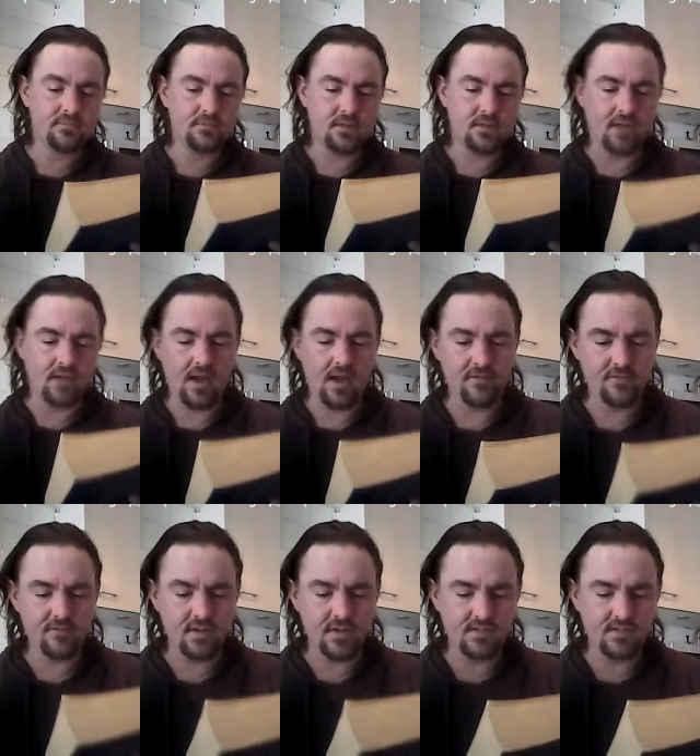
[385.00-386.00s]
To have
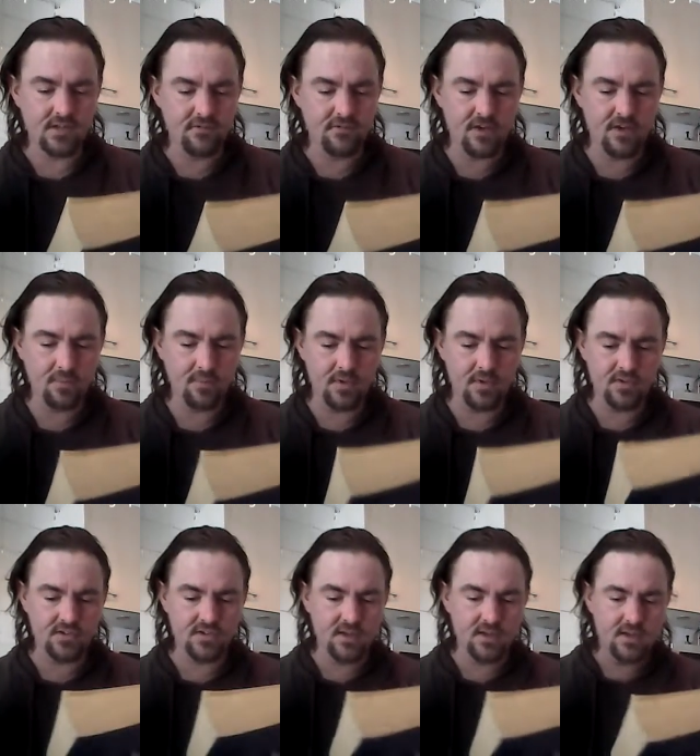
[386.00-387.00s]
fins and flippers
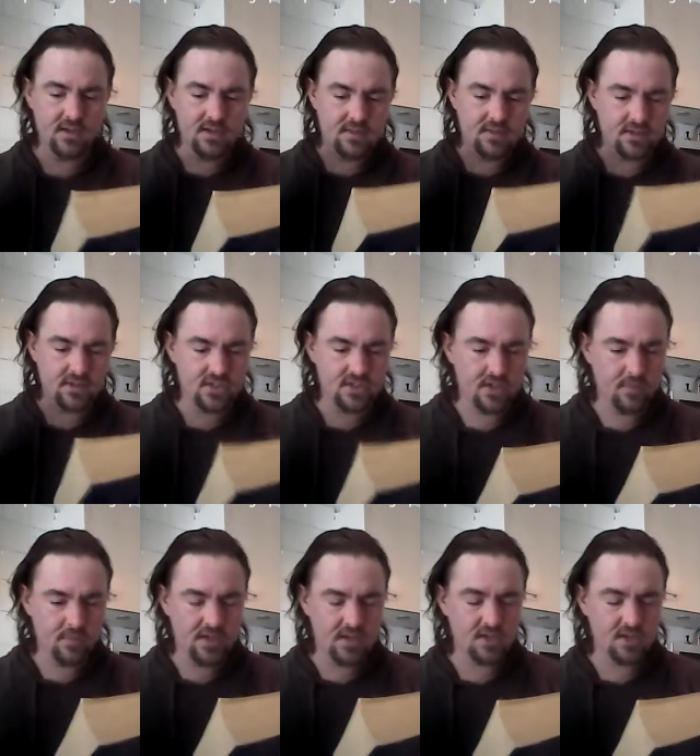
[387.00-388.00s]
that shimmy
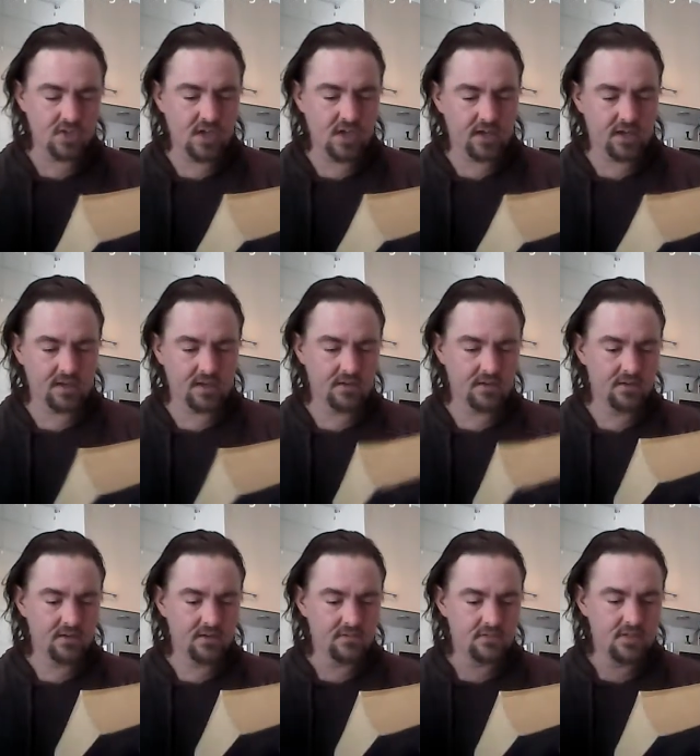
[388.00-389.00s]
and shake,
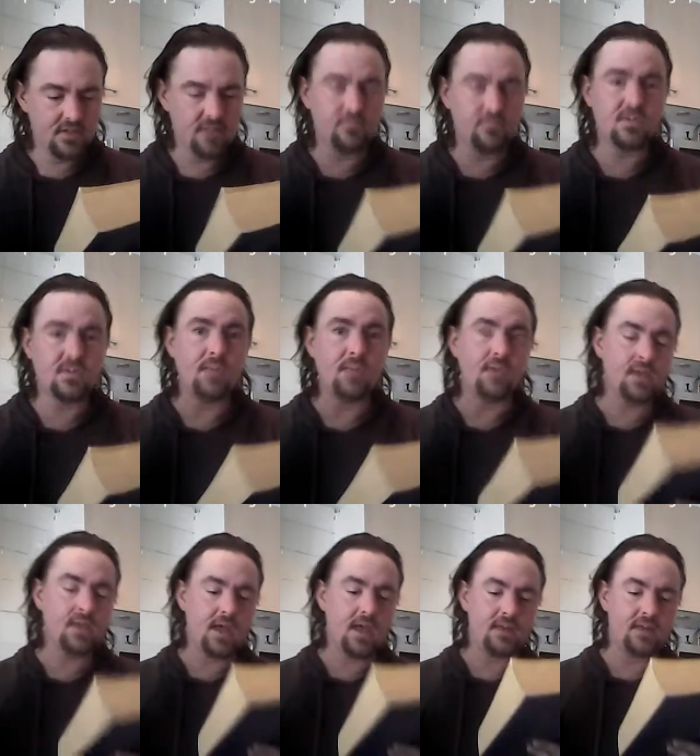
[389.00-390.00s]
Timmy
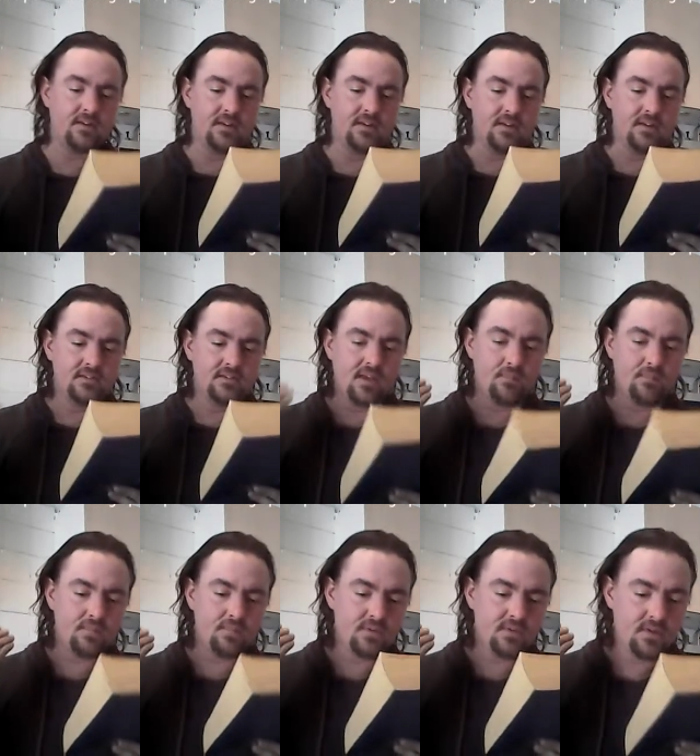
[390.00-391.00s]
can,
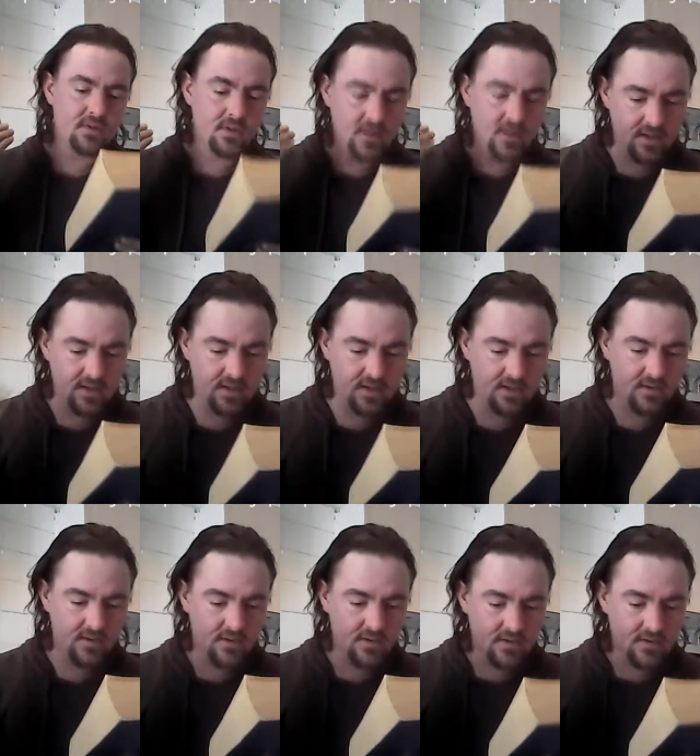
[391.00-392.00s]
timpt
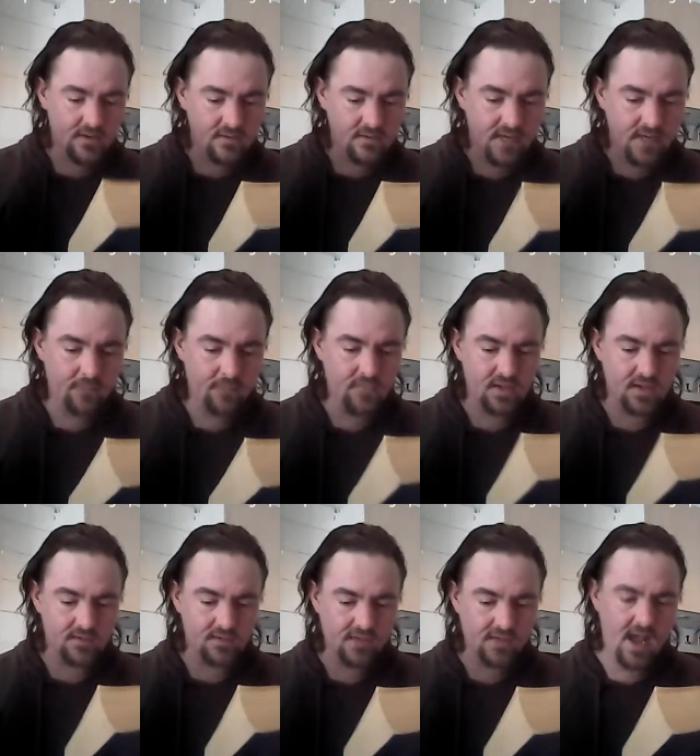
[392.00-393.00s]
here,
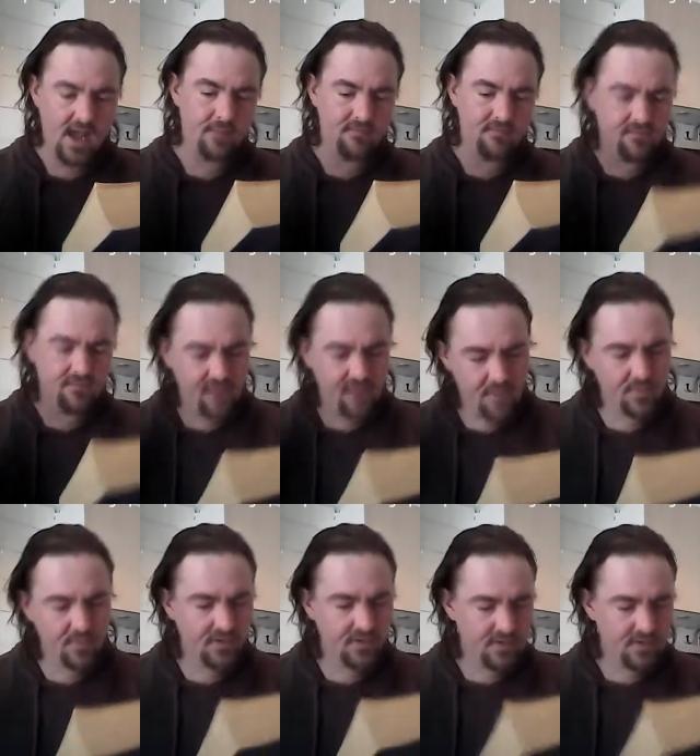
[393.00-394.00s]
tempting tam
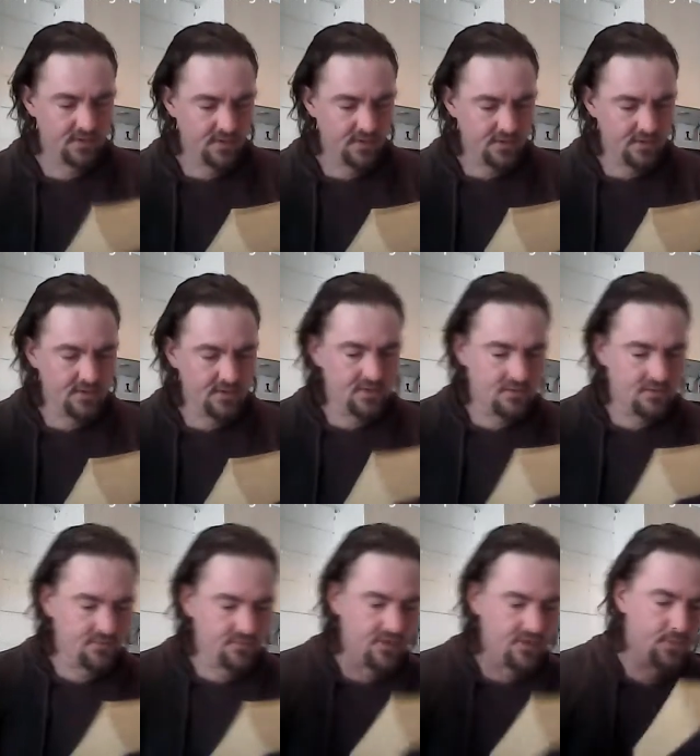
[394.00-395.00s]
fleppery,
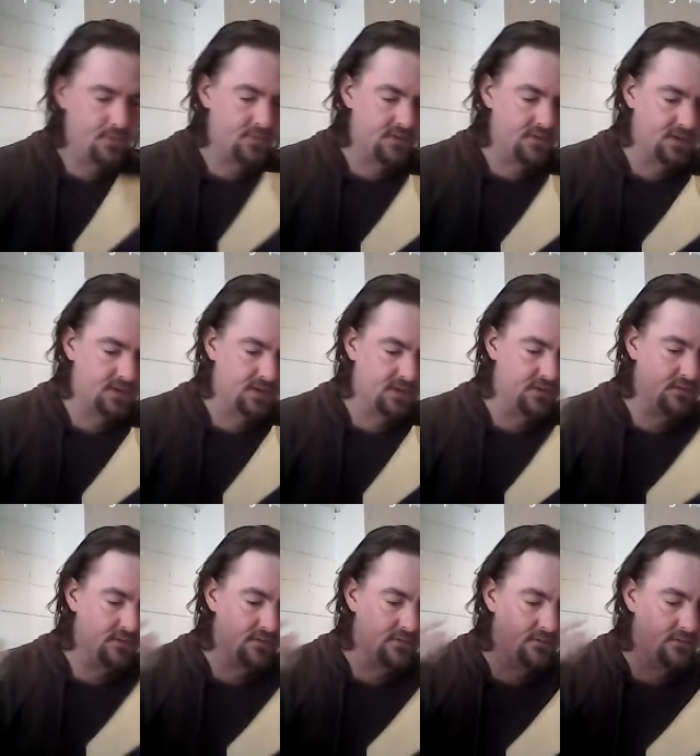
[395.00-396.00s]
flippity,
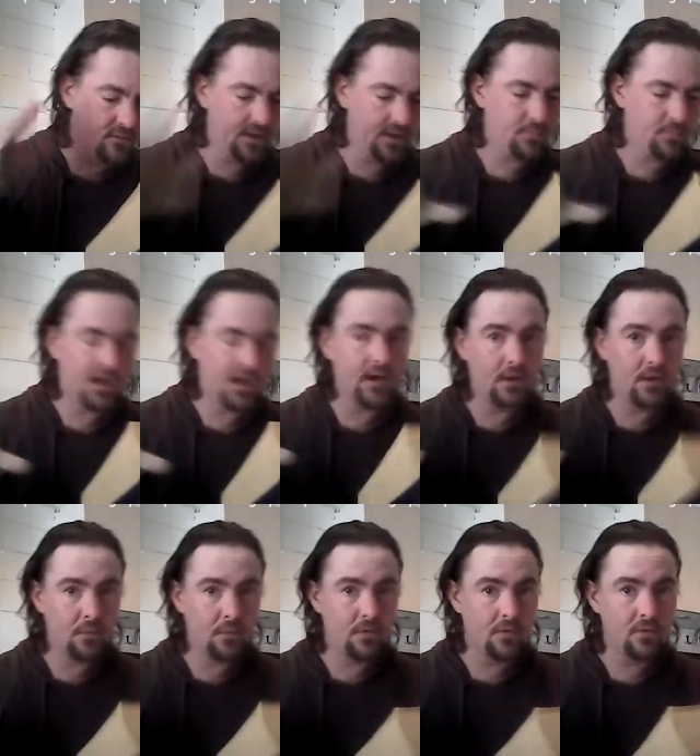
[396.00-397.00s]
flea
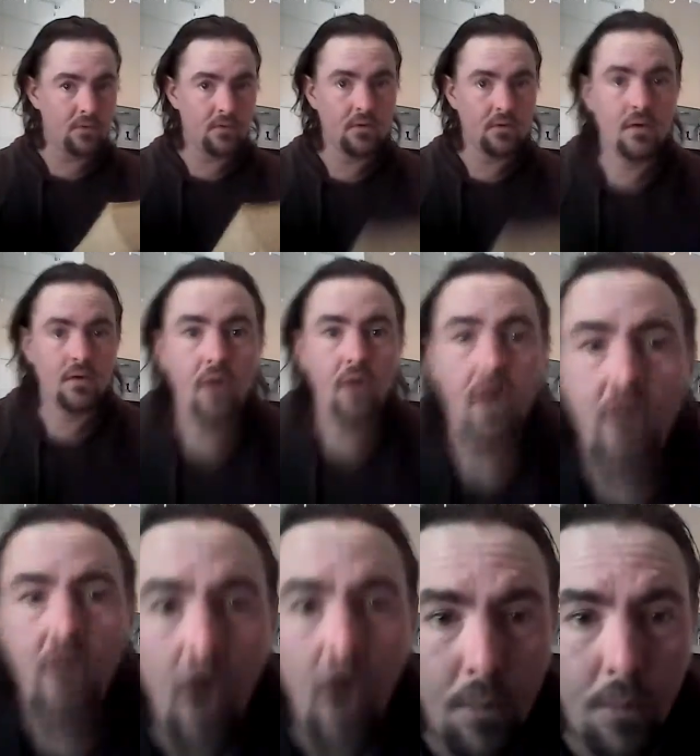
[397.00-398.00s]
pow,
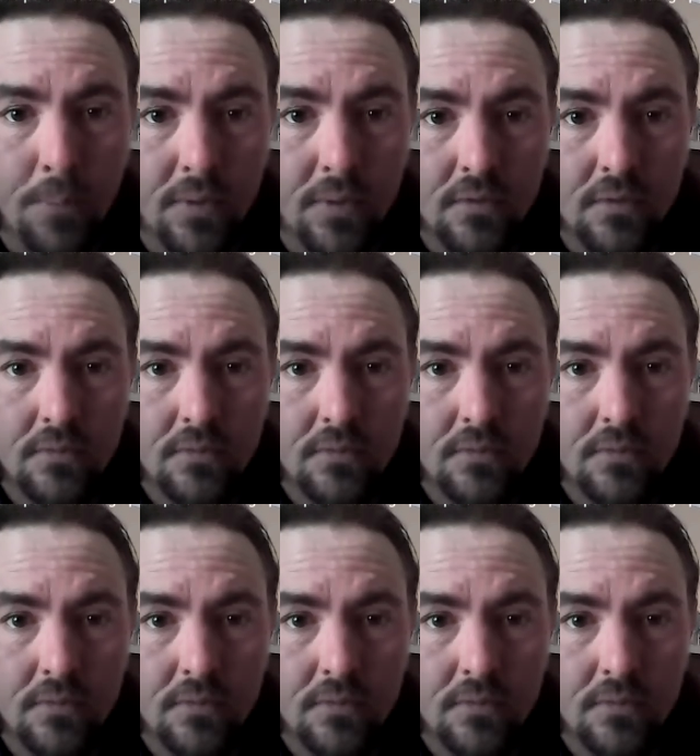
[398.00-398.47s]
hop.